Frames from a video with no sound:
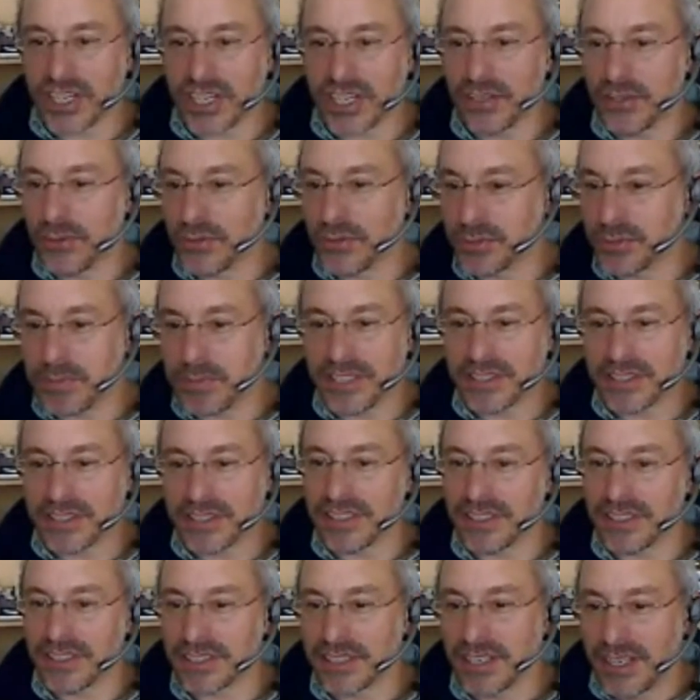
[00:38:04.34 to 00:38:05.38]
add new
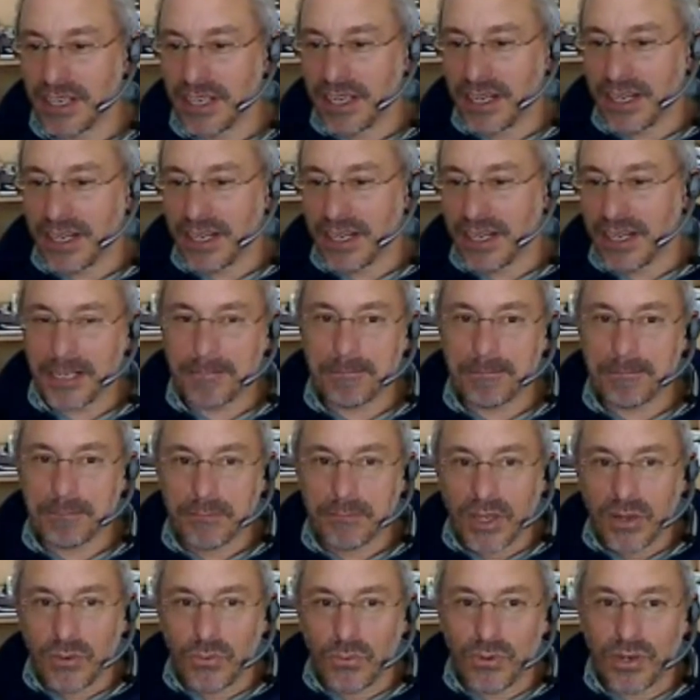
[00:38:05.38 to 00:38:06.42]
species. Um,
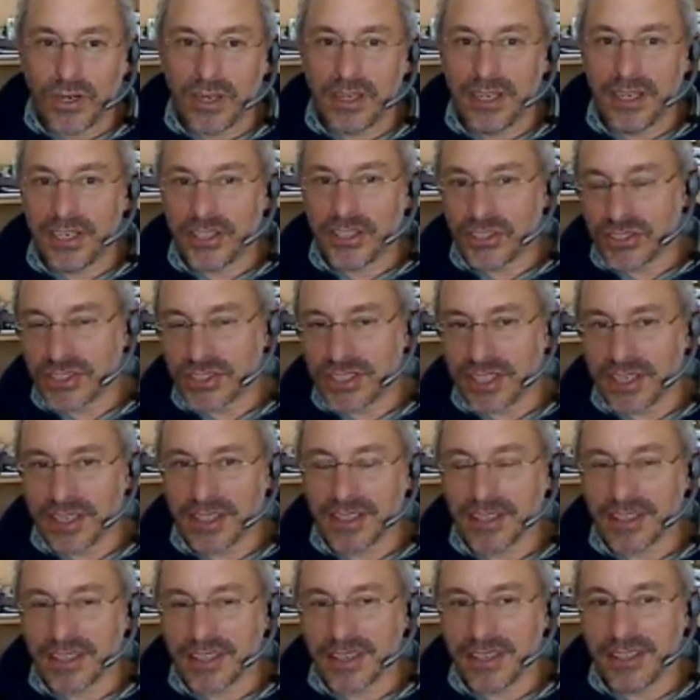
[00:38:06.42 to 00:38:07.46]
one of the
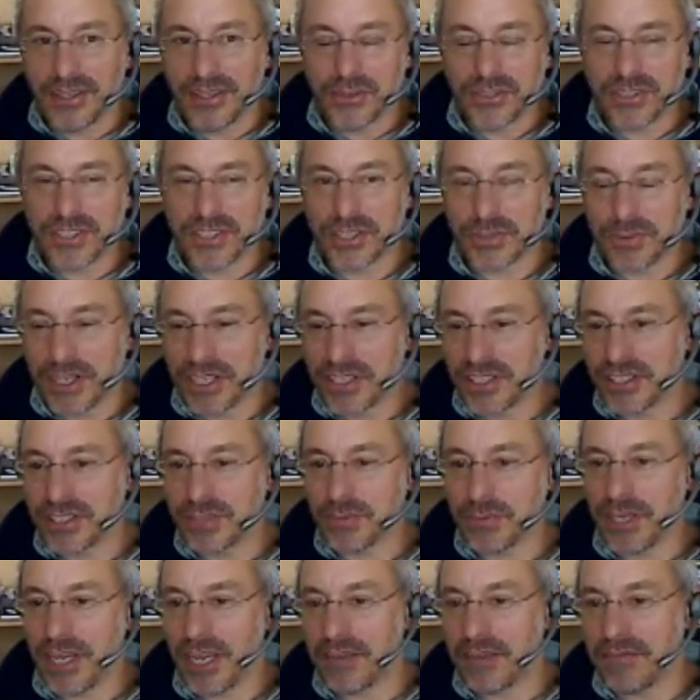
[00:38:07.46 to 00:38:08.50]
interesting you know situations
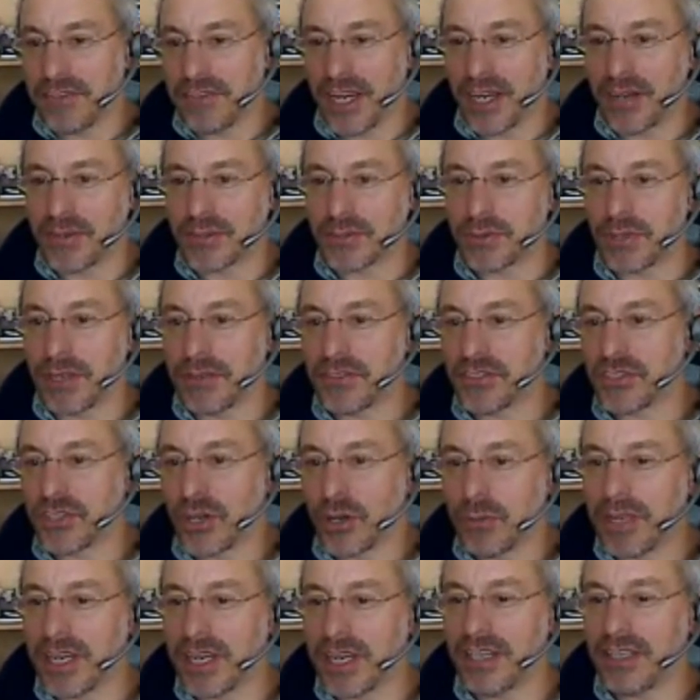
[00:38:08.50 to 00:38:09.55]
we have now is we have
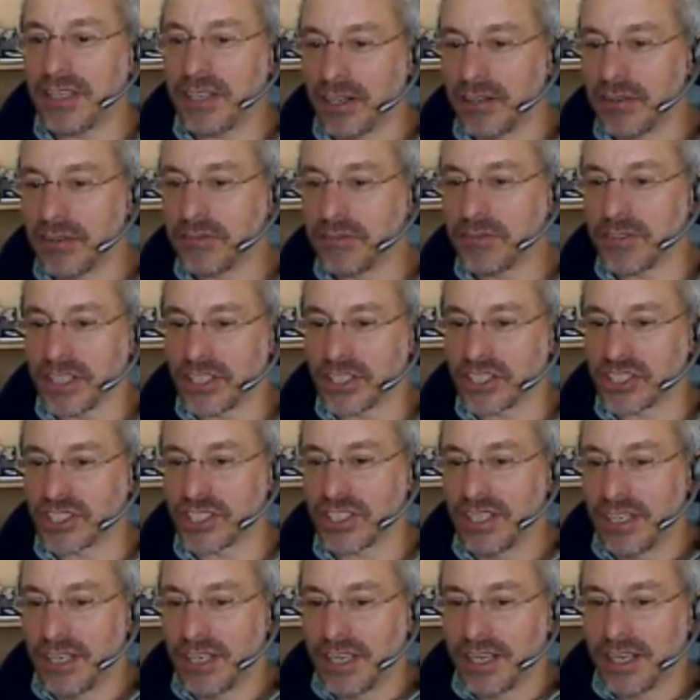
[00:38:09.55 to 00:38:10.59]
so many young fish
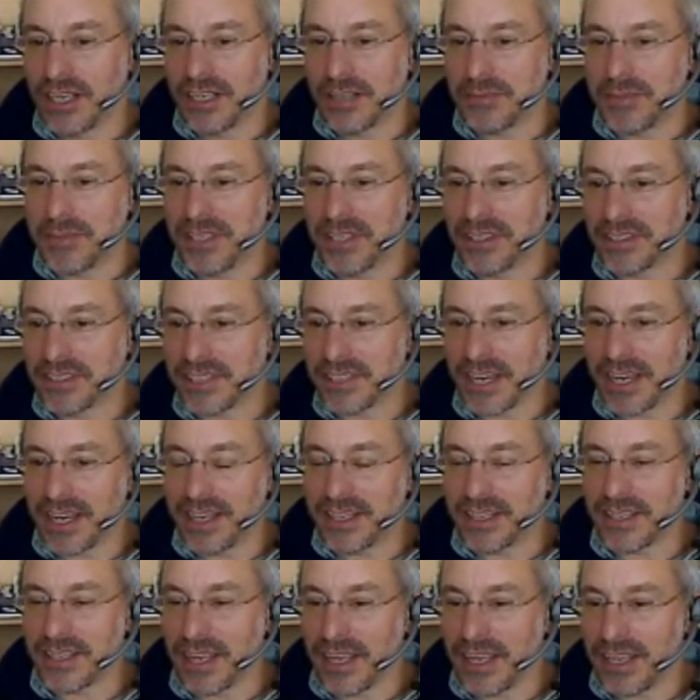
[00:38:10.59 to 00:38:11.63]
um, in the
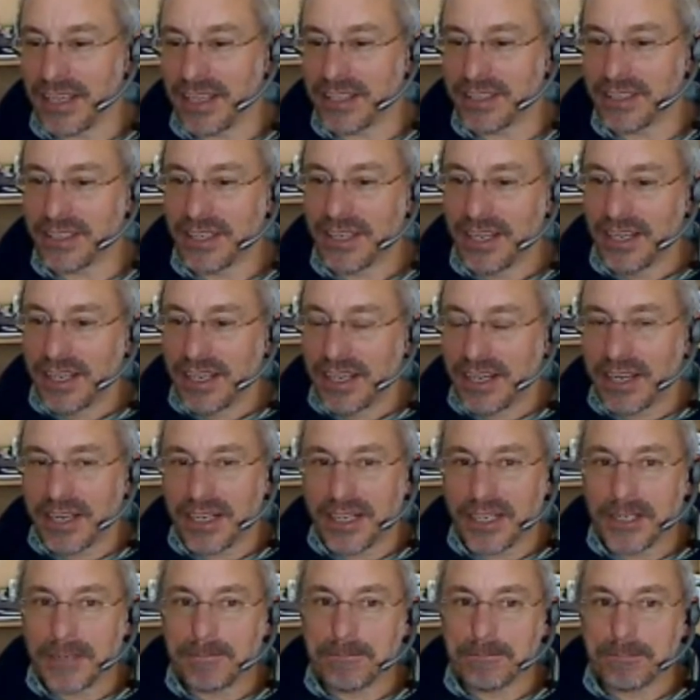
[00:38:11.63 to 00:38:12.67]
tank, and
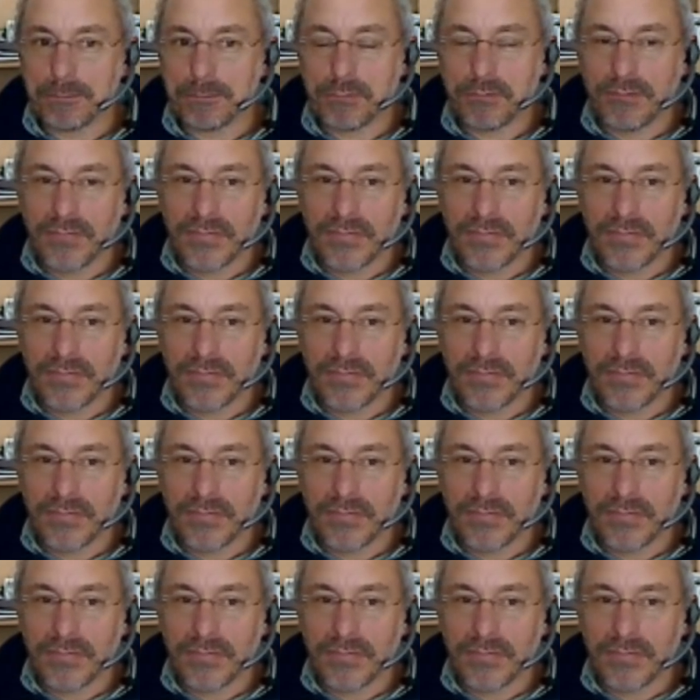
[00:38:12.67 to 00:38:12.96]
um,